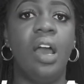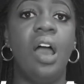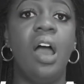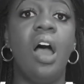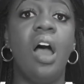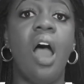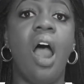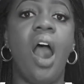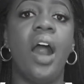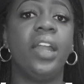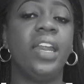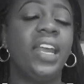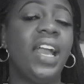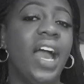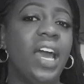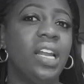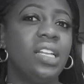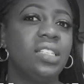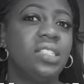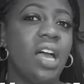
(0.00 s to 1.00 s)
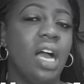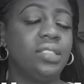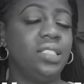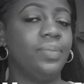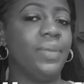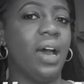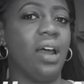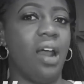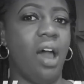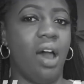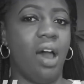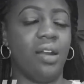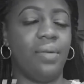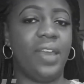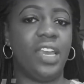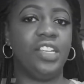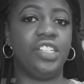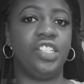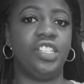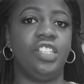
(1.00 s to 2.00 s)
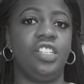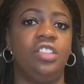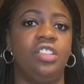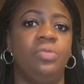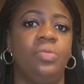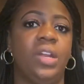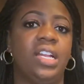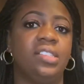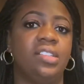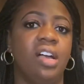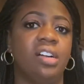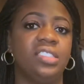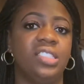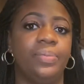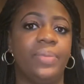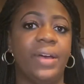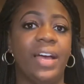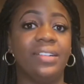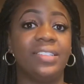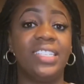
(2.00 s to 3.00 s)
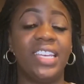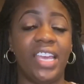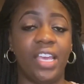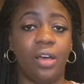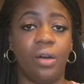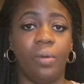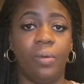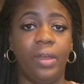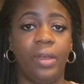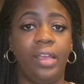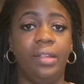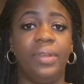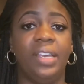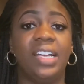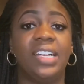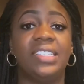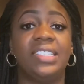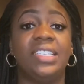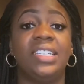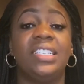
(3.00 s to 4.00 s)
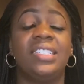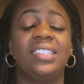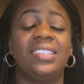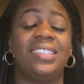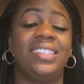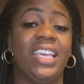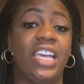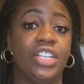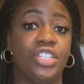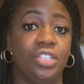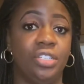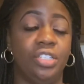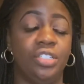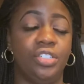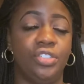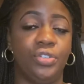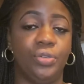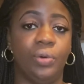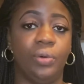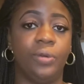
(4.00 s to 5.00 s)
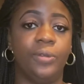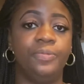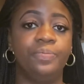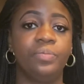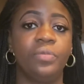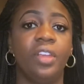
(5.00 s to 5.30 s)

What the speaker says: I already kind of talked about automation when I talked about Tailwind because it is a scheduling tool.